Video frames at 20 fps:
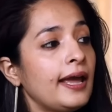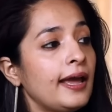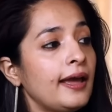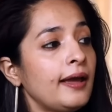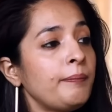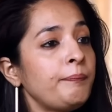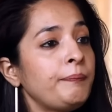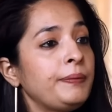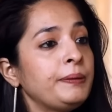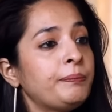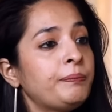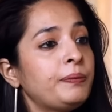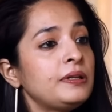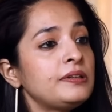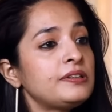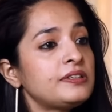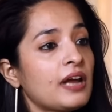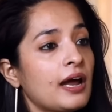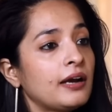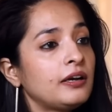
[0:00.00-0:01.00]
there
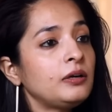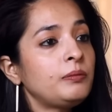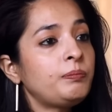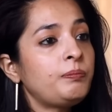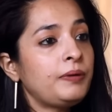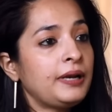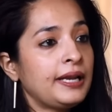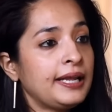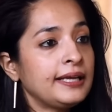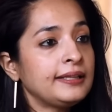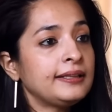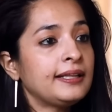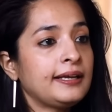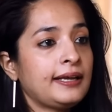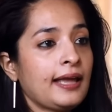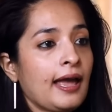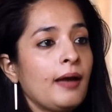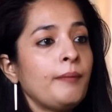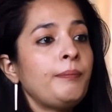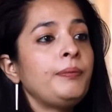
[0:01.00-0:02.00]
people started playing
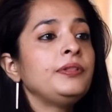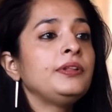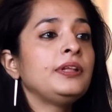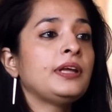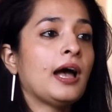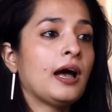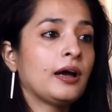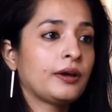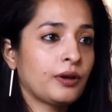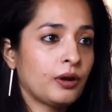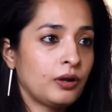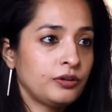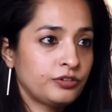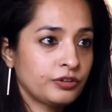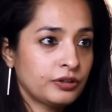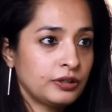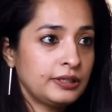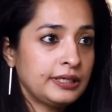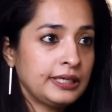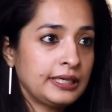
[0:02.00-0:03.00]
the gap in the
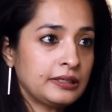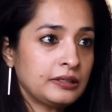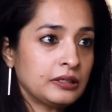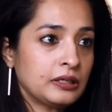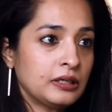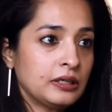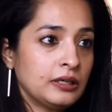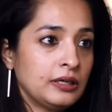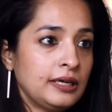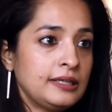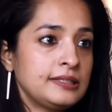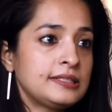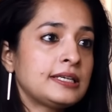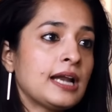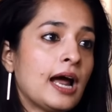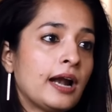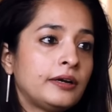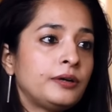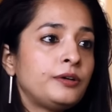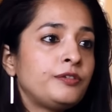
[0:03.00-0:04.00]
archaeological data and
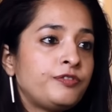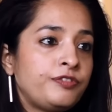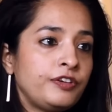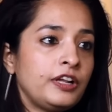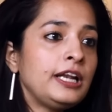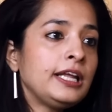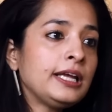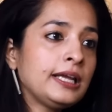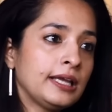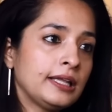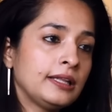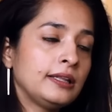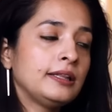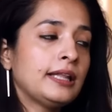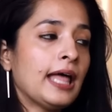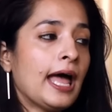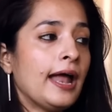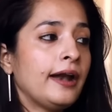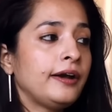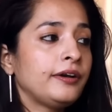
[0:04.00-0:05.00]
started filling in
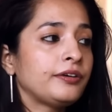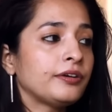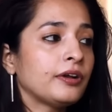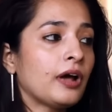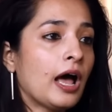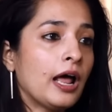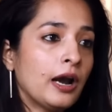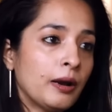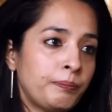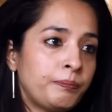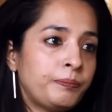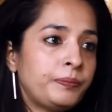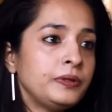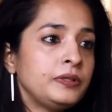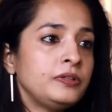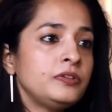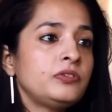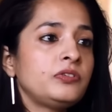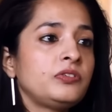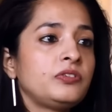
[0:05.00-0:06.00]
that
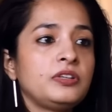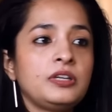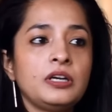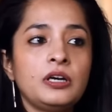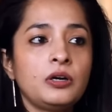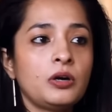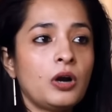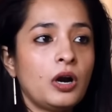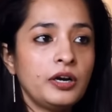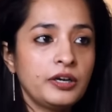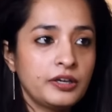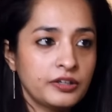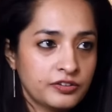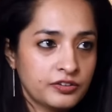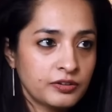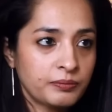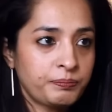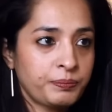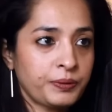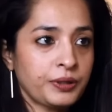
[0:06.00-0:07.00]
harappans did not
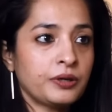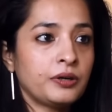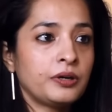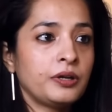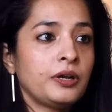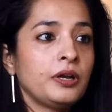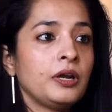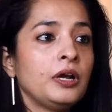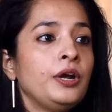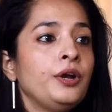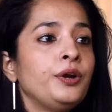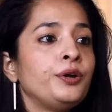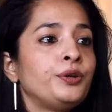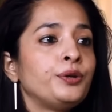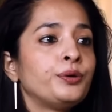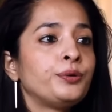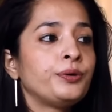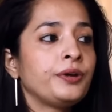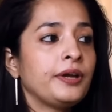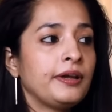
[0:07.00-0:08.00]
disappear
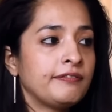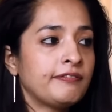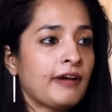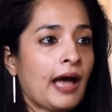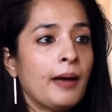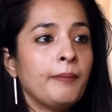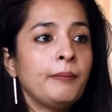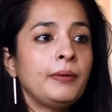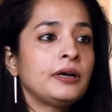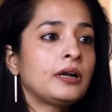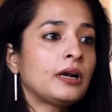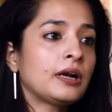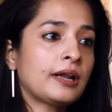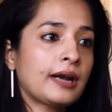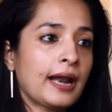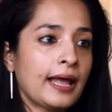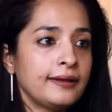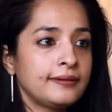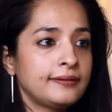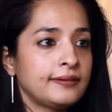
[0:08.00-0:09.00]
due to environmental
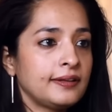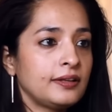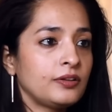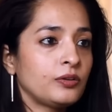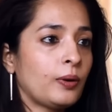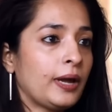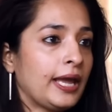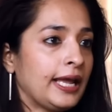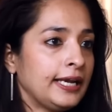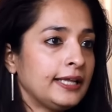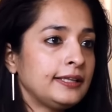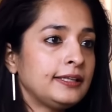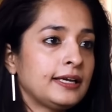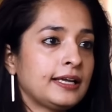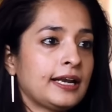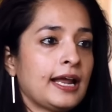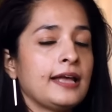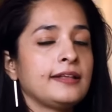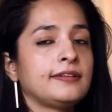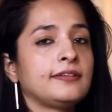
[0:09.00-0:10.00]
crisis or any
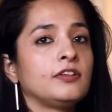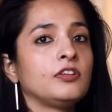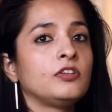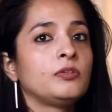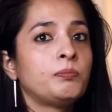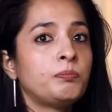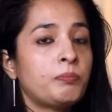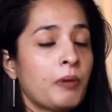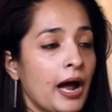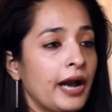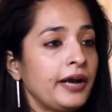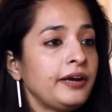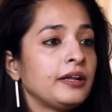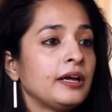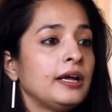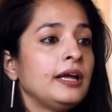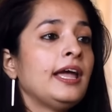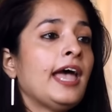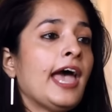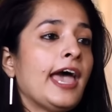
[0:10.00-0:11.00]
other crisis
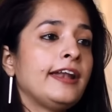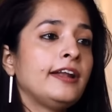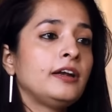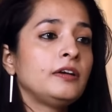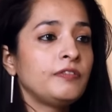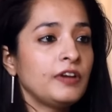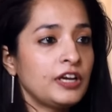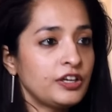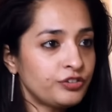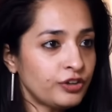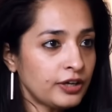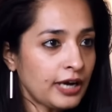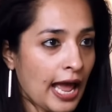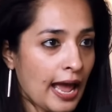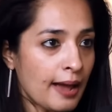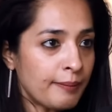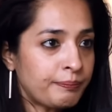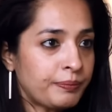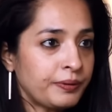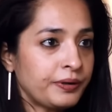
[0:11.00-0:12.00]
but an invasion
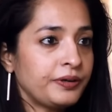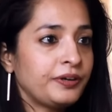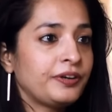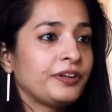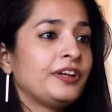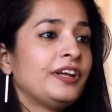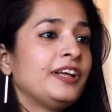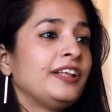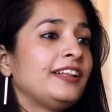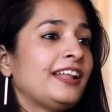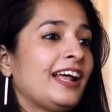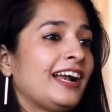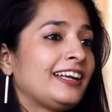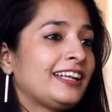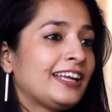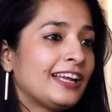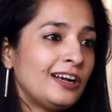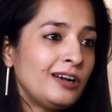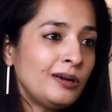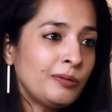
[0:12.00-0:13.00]
happened
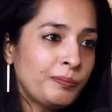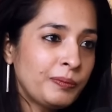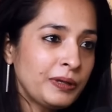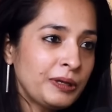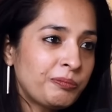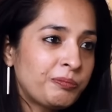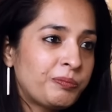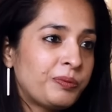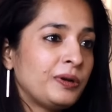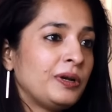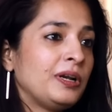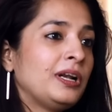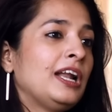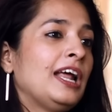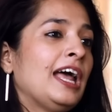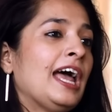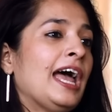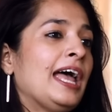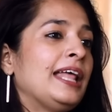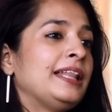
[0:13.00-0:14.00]
that killed people
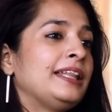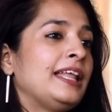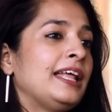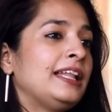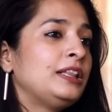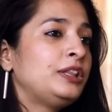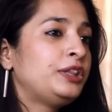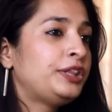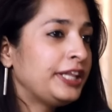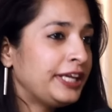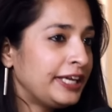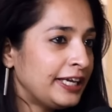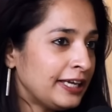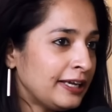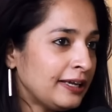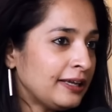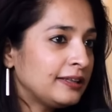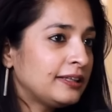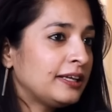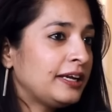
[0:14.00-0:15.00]
and then they
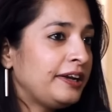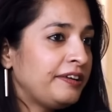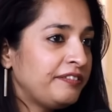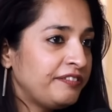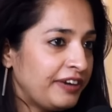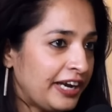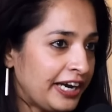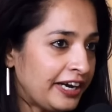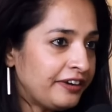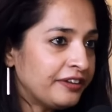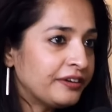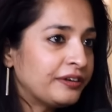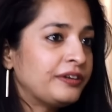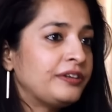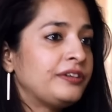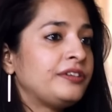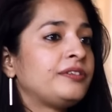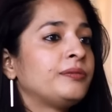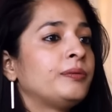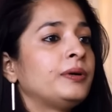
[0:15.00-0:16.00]
the
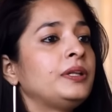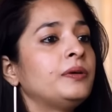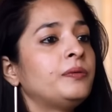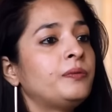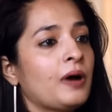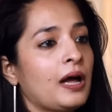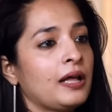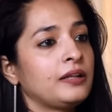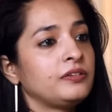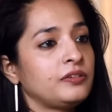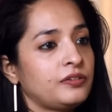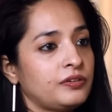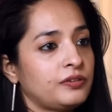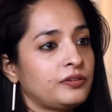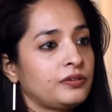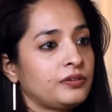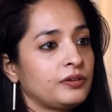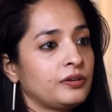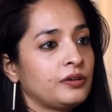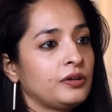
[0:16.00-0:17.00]
invaders were the
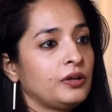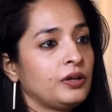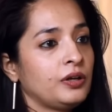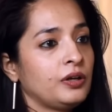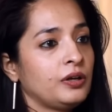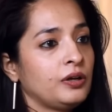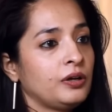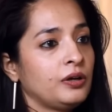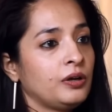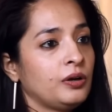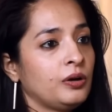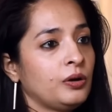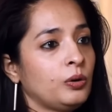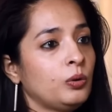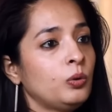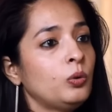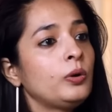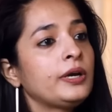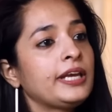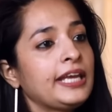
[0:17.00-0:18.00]
ones
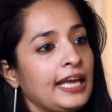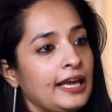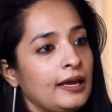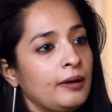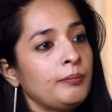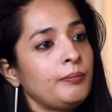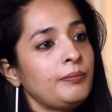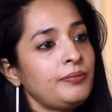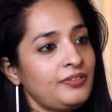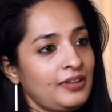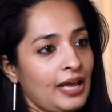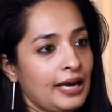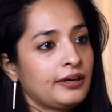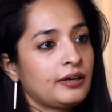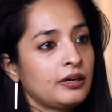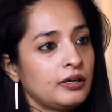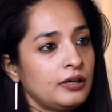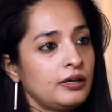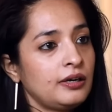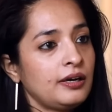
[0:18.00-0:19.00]
who came,
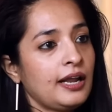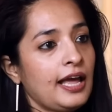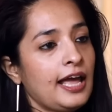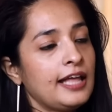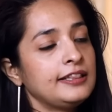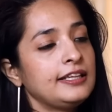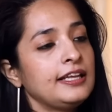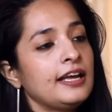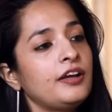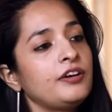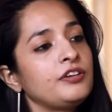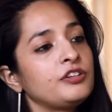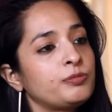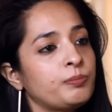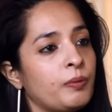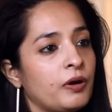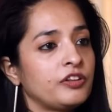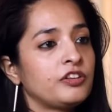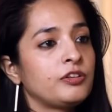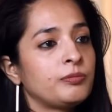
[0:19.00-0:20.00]
settled, and they are
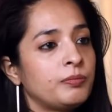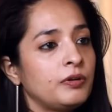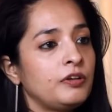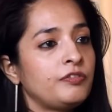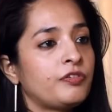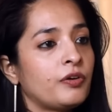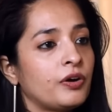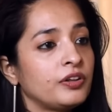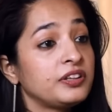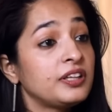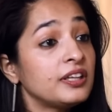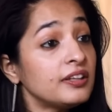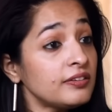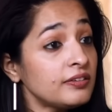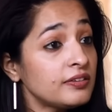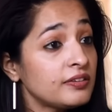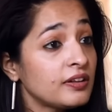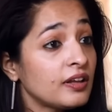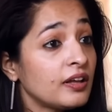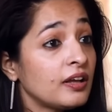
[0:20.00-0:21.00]
responsible for
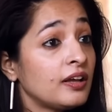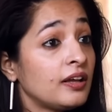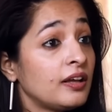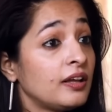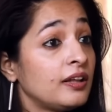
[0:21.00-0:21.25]
this,